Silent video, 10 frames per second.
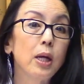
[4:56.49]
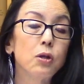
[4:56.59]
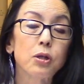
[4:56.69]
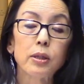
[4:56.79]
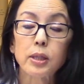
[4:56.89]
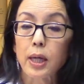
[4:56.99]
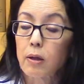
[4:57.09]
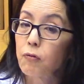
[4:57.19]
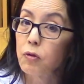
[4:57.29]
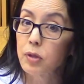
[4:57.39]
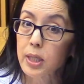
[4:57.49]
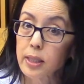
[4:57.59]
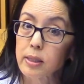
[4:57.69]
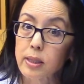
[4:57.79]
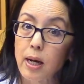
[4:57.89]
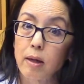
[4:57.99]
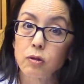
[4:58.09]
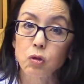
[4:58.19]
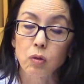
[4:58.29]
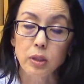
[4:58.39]
to take a few skin
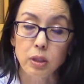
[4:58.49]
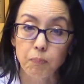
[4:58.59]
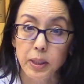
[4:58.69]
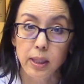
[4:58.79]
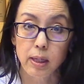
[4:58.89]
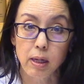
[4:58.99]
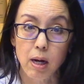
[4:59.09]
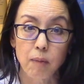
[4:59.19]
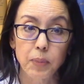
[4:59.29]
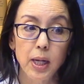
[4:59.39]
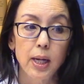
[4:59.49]
cells or spit in a cup